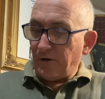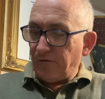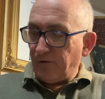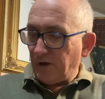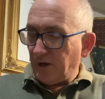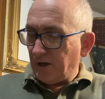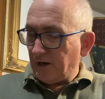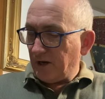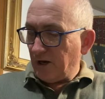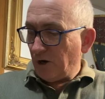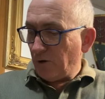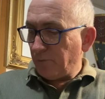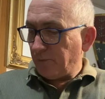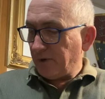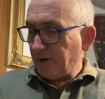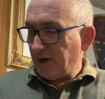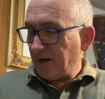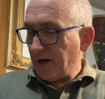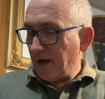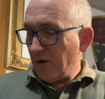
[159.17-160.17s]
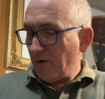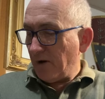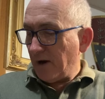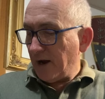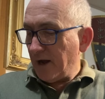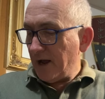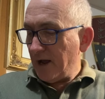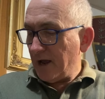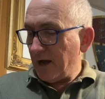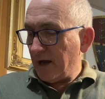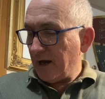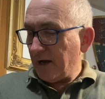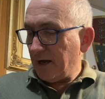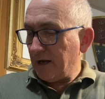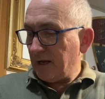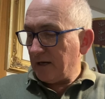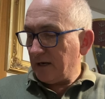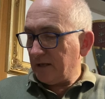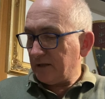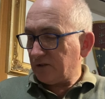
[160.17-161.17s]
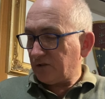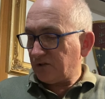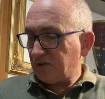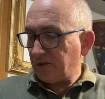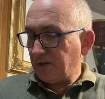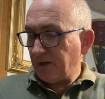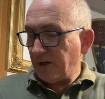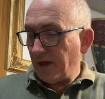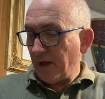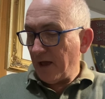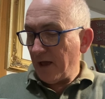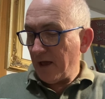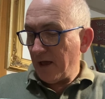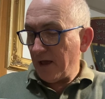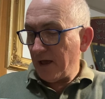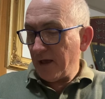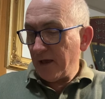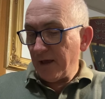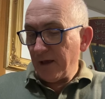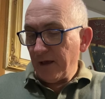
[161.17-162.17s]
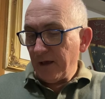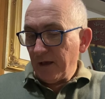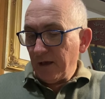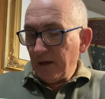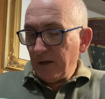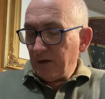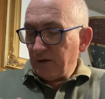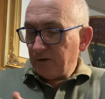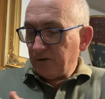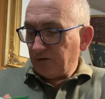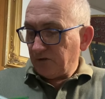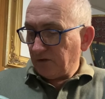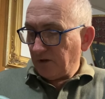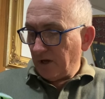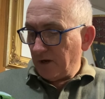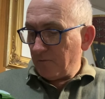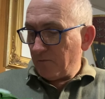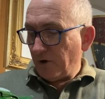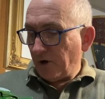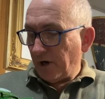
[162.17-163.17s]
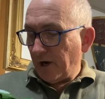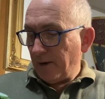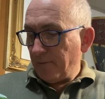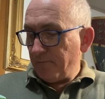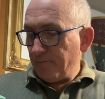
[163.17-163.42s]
if he could help it anyway. Let's see. Stand by.